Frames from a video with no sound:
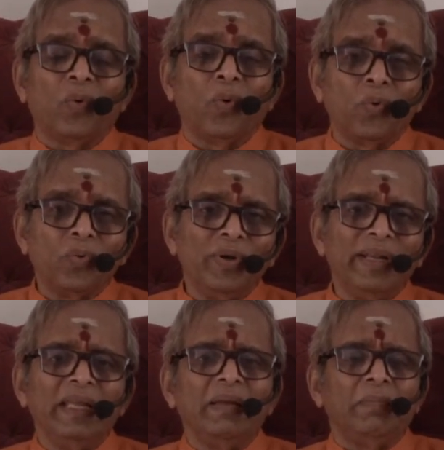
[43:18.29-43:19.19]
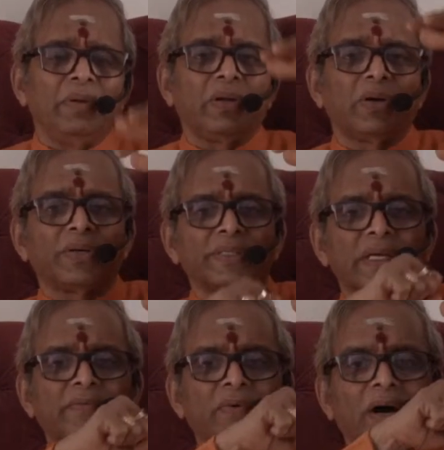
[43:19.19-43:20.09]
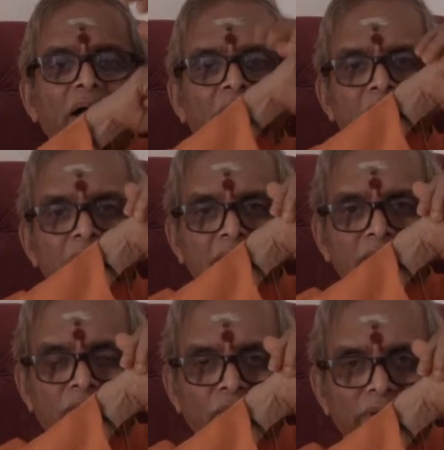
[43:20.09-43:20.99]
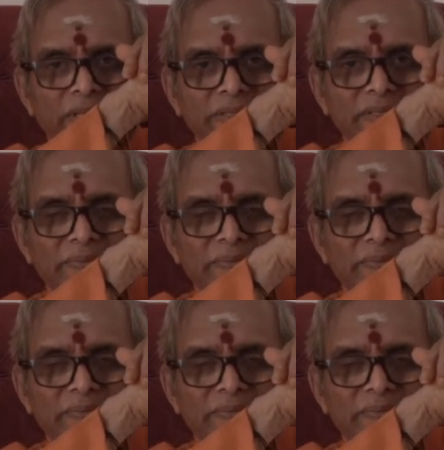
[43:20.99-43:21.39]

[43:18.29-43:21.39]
only because of her influence.